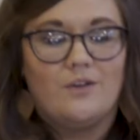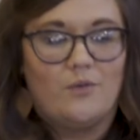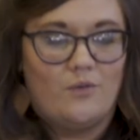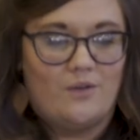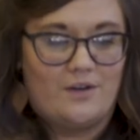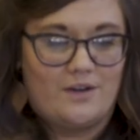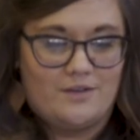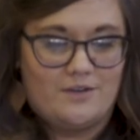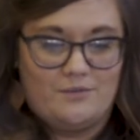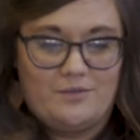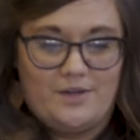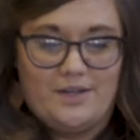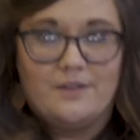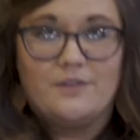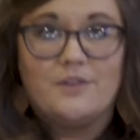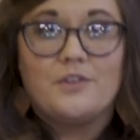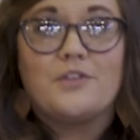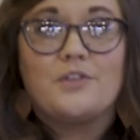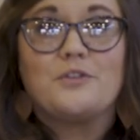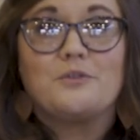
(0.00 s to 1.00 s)
or,
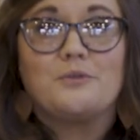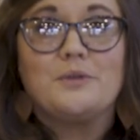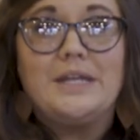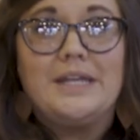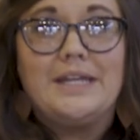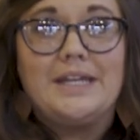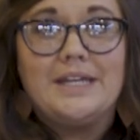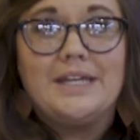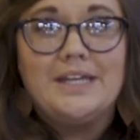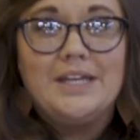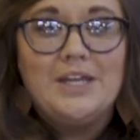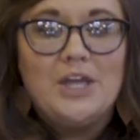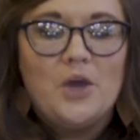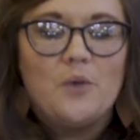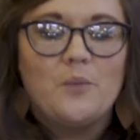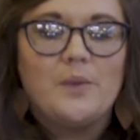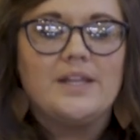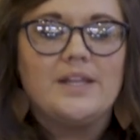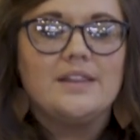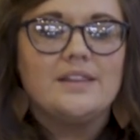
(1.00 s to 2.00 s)
well, 3,
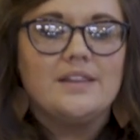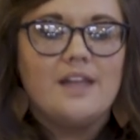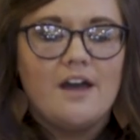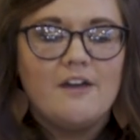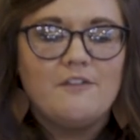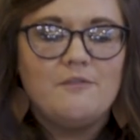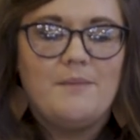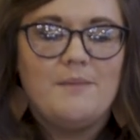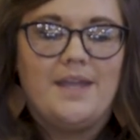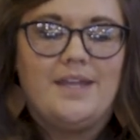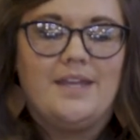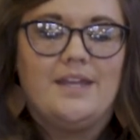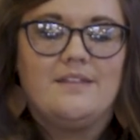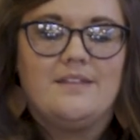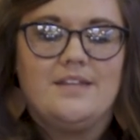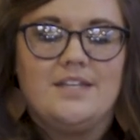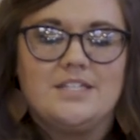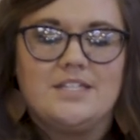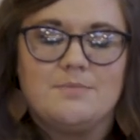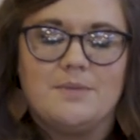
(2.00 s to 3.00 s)
we love making
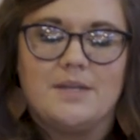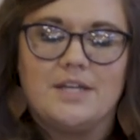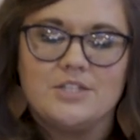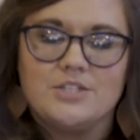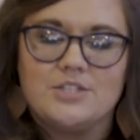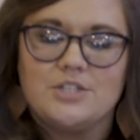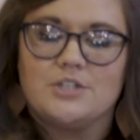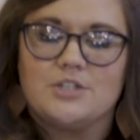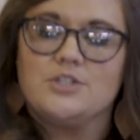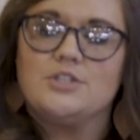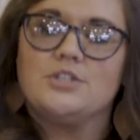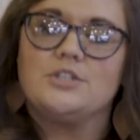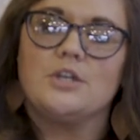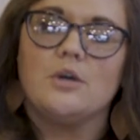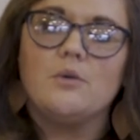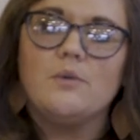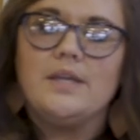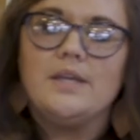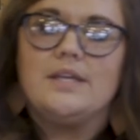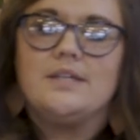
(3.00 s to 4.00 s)
these because they're
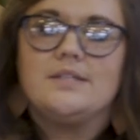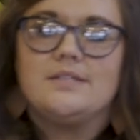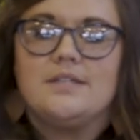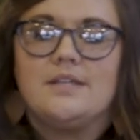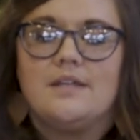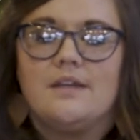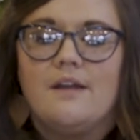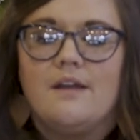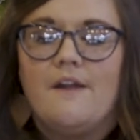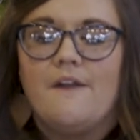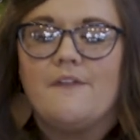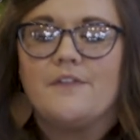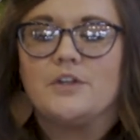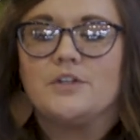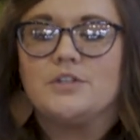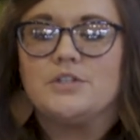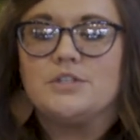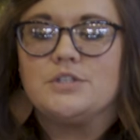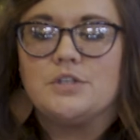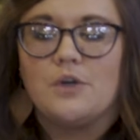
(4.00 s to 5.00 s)
so easy, they're
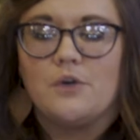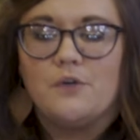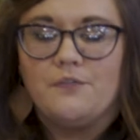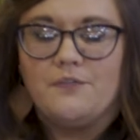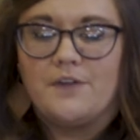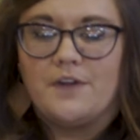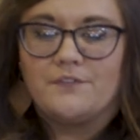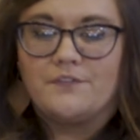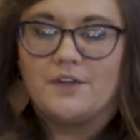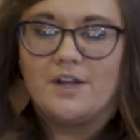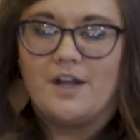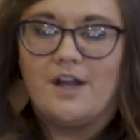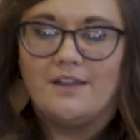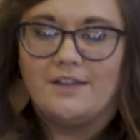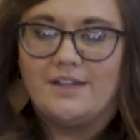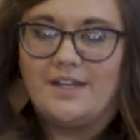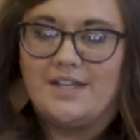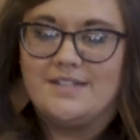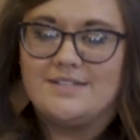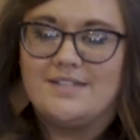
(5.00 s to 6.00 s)
so fun for
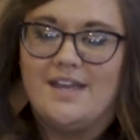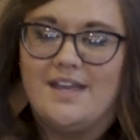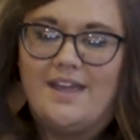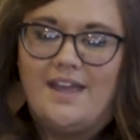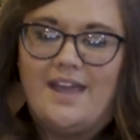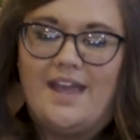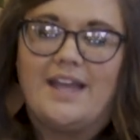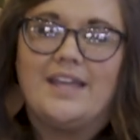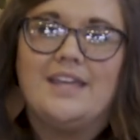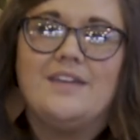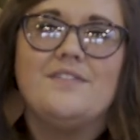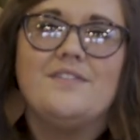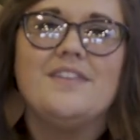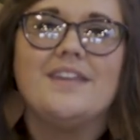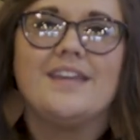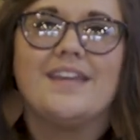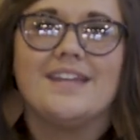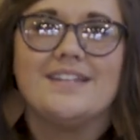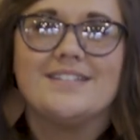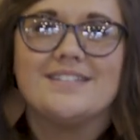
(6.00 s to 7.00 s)
holidays. Heck, even the
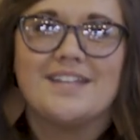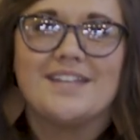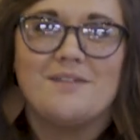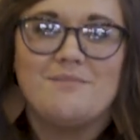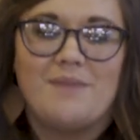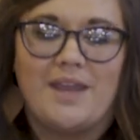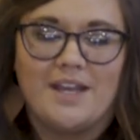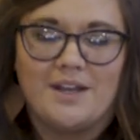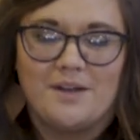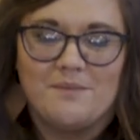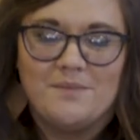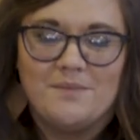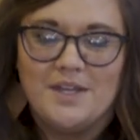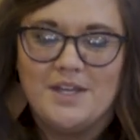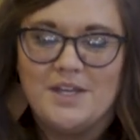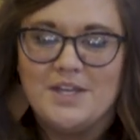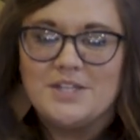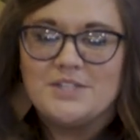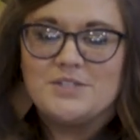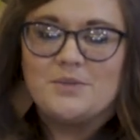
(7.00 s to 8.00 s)
kids can make them.
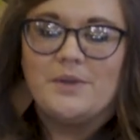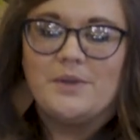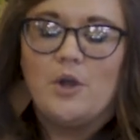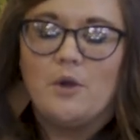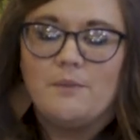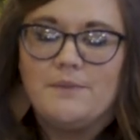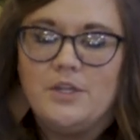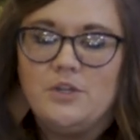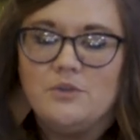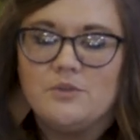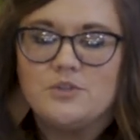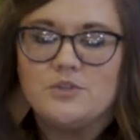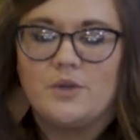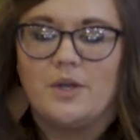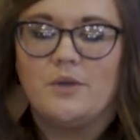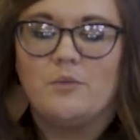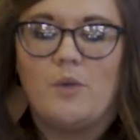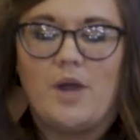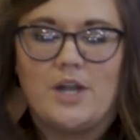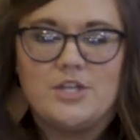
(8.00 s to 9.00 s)
So we hope that you
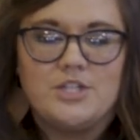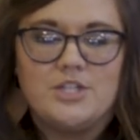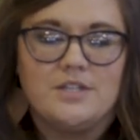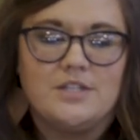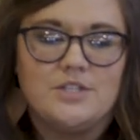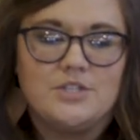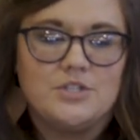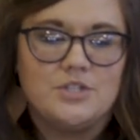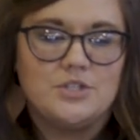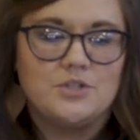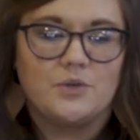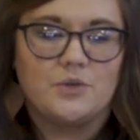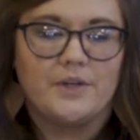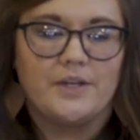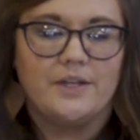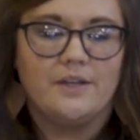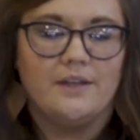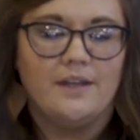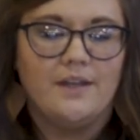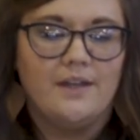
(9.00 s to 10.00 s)
enjoyed watching this
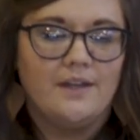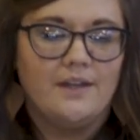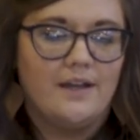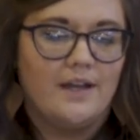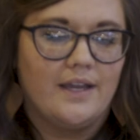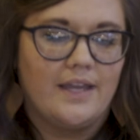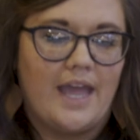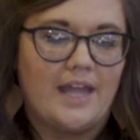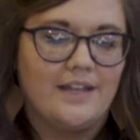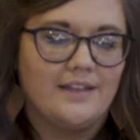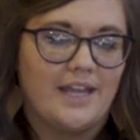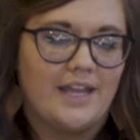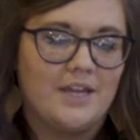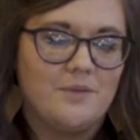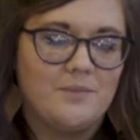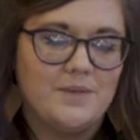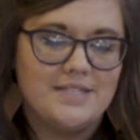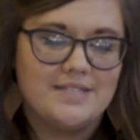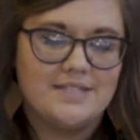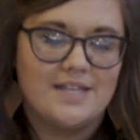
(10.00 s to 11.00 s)
tutorial. Again, like
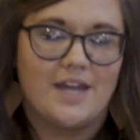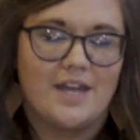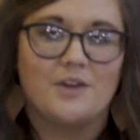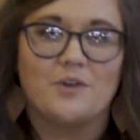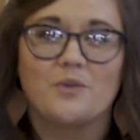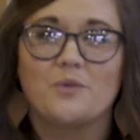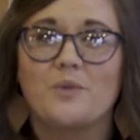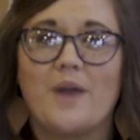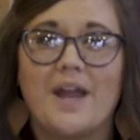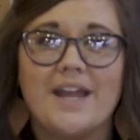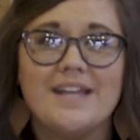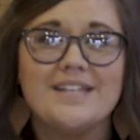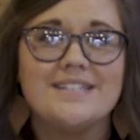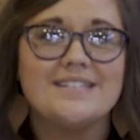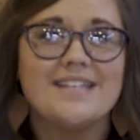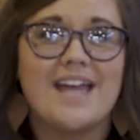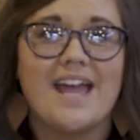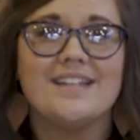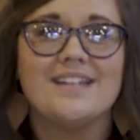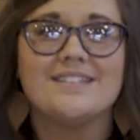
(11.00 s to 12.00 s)
we said, rice
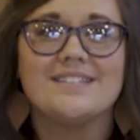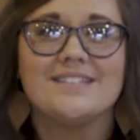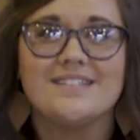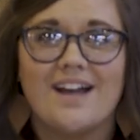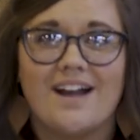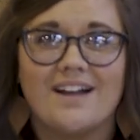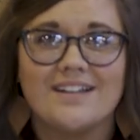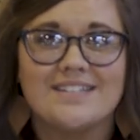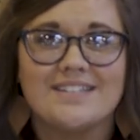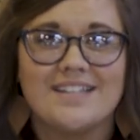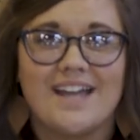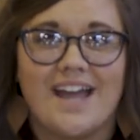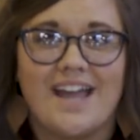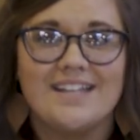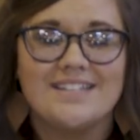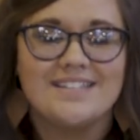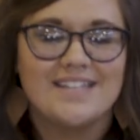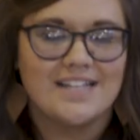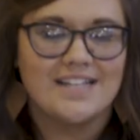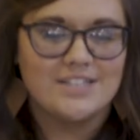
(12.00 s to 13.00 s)
and socks,
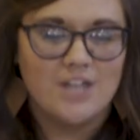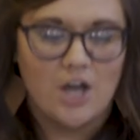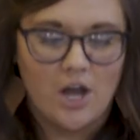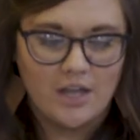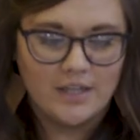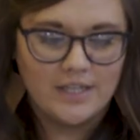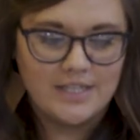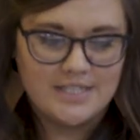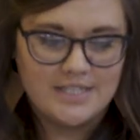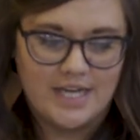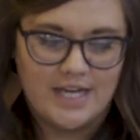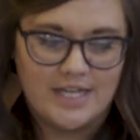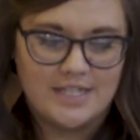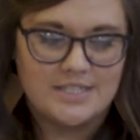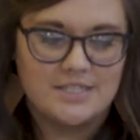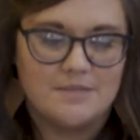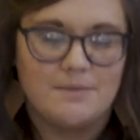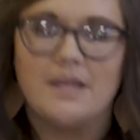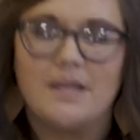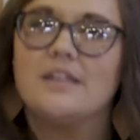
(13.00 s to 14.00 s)
guys. That's all it takes
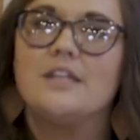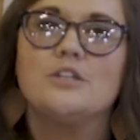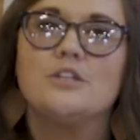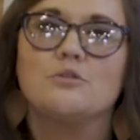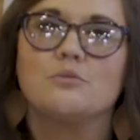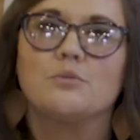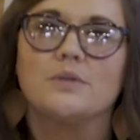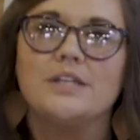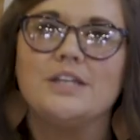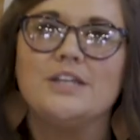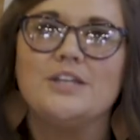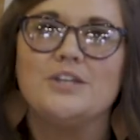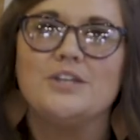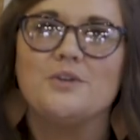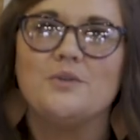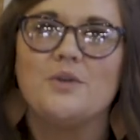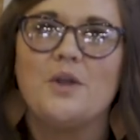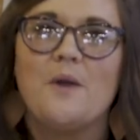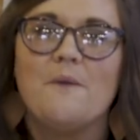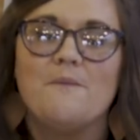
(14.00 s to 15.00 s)
to make these really
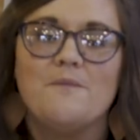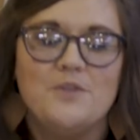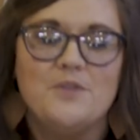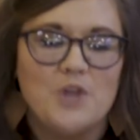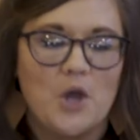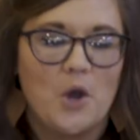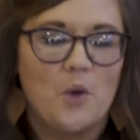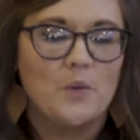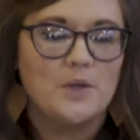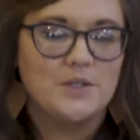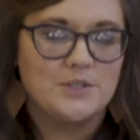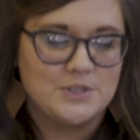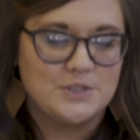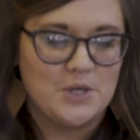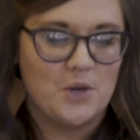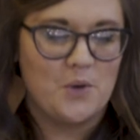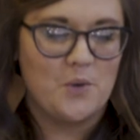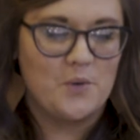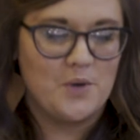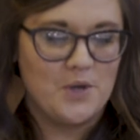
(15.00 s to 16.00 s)
cute No
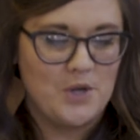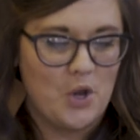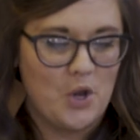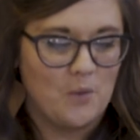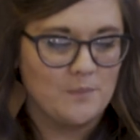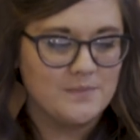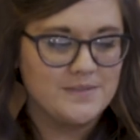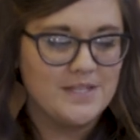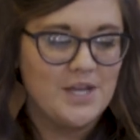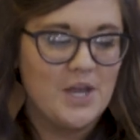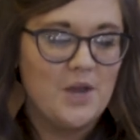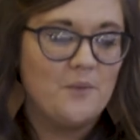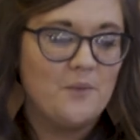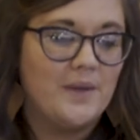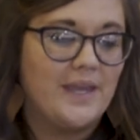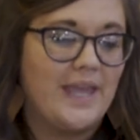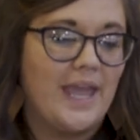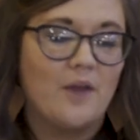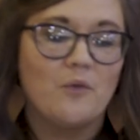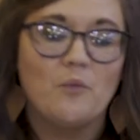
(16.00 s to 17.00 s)
Sew Gnomes. We
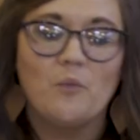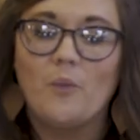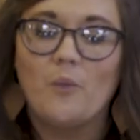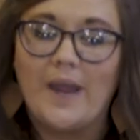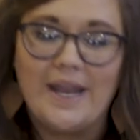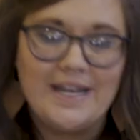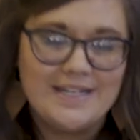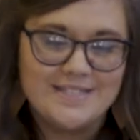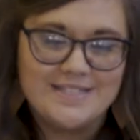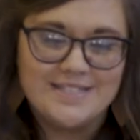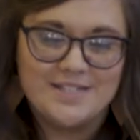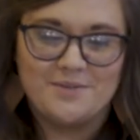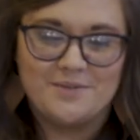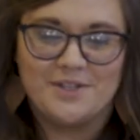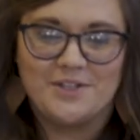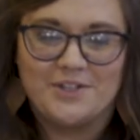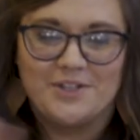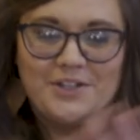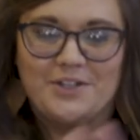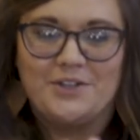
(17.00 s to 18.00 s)
can't wait to see what
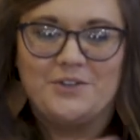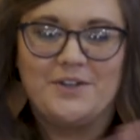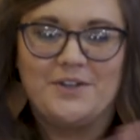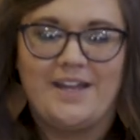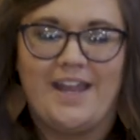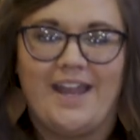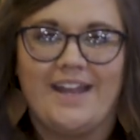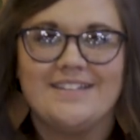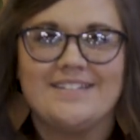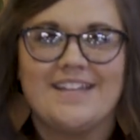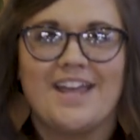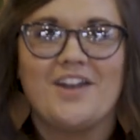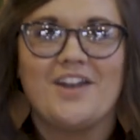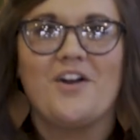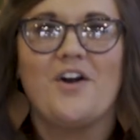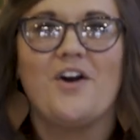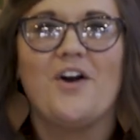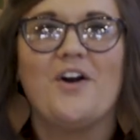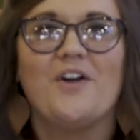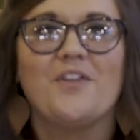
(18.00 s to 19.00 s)
you're gonna create and
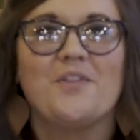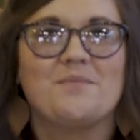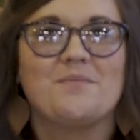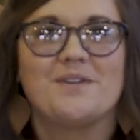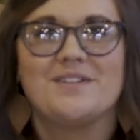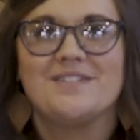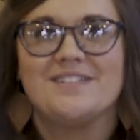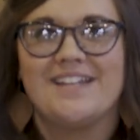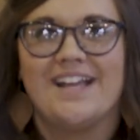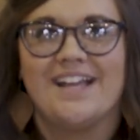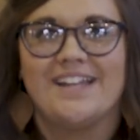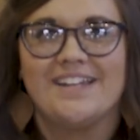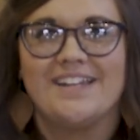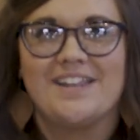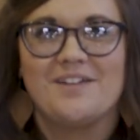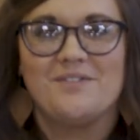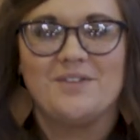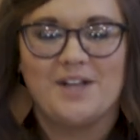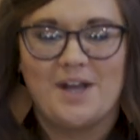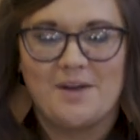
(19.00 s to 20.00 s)
all the personality
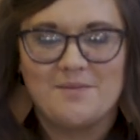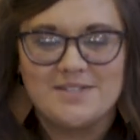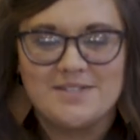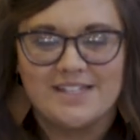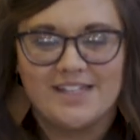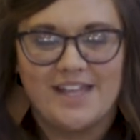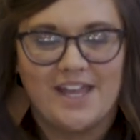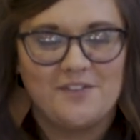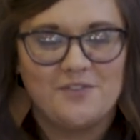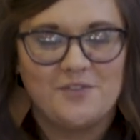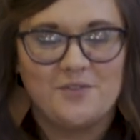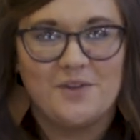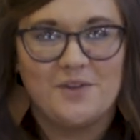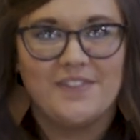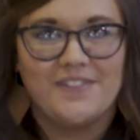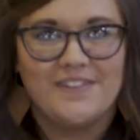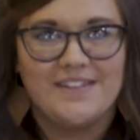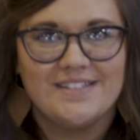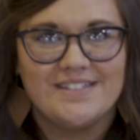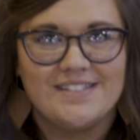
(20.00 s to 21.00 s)
that will come to life with
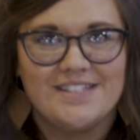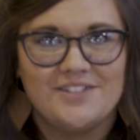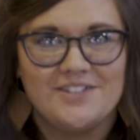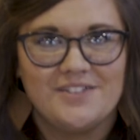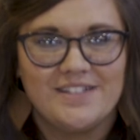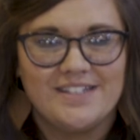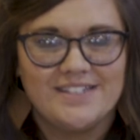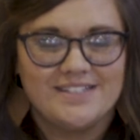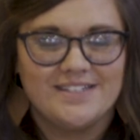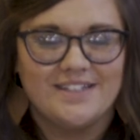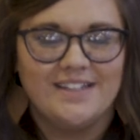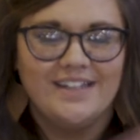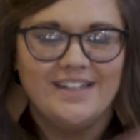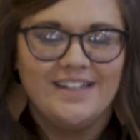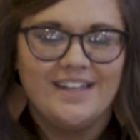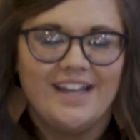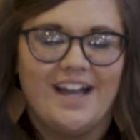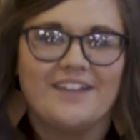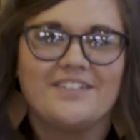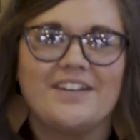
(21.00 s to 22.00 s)
these cuties.
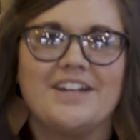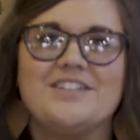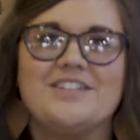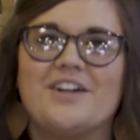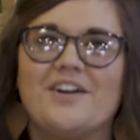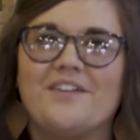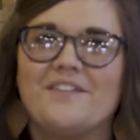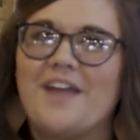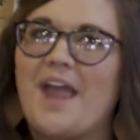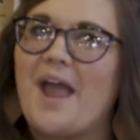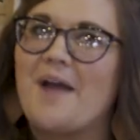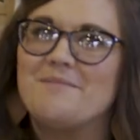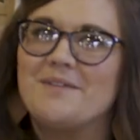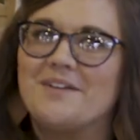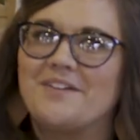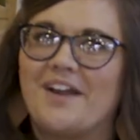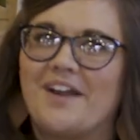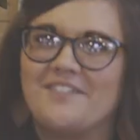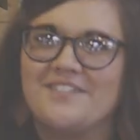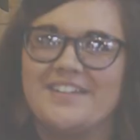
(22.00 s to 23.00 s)
All right, y'all, happy
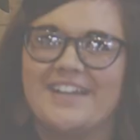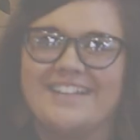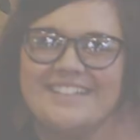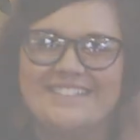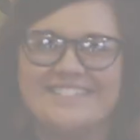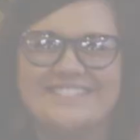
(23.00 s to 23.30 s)
crafting.